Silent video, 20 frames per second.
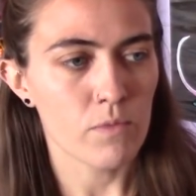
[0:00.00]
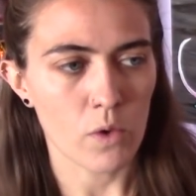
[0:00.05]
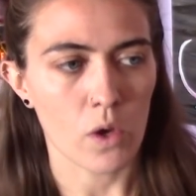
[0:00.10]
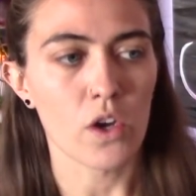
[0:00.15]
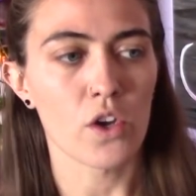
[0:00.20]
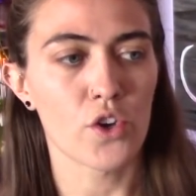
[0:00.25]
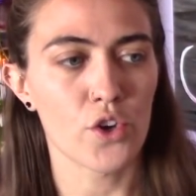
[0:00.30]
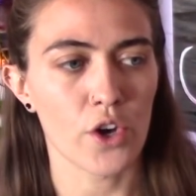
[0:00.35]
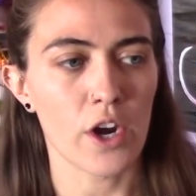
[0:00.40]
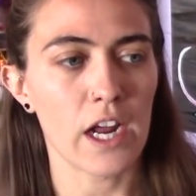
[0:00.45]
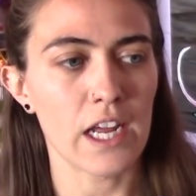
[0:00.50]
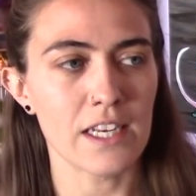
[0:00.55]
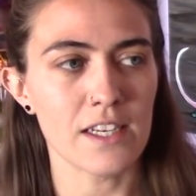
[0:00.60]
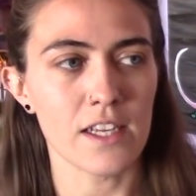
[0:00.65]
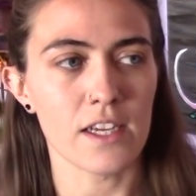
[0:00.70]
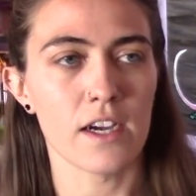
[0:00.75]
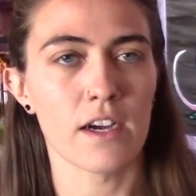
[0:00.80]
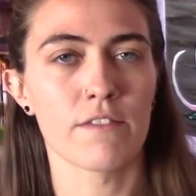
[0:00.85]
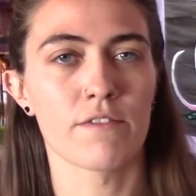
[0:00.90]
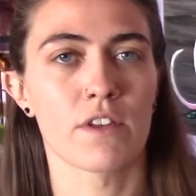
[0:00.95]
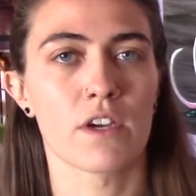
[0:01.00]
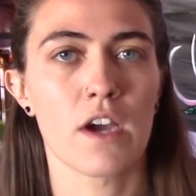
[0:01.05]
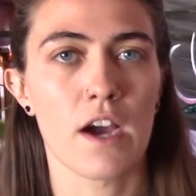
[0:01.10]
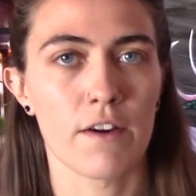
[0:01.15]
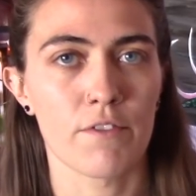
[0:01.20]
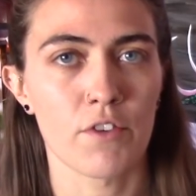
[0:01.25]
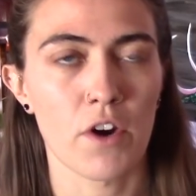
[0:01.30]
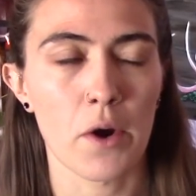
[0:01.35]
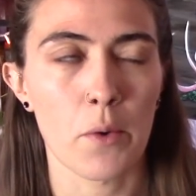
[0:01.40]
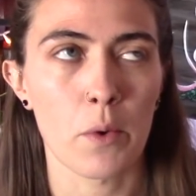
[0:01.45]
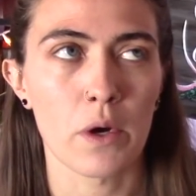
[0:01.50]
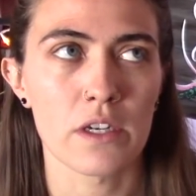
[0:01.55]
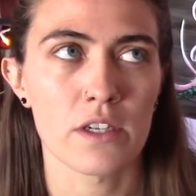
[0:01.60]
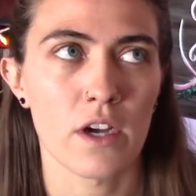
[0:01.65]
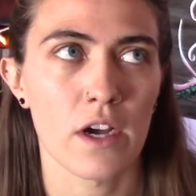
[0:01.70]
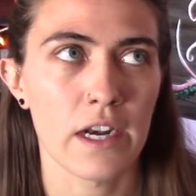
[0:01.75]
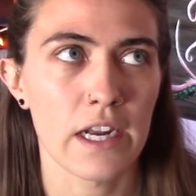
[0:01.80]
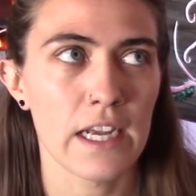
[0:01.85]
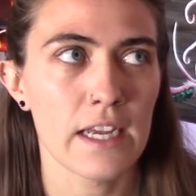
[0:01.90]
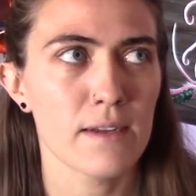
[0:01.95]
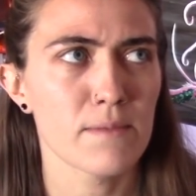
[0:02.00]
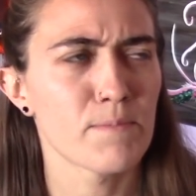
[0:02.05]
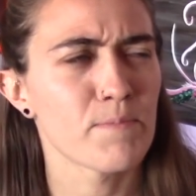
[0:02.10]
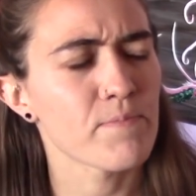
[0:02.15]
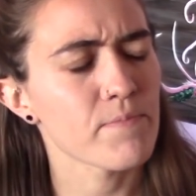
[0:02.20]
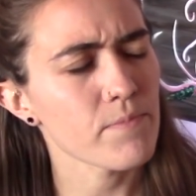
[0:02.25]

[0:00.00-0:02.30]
a good idea of the cover I want on it.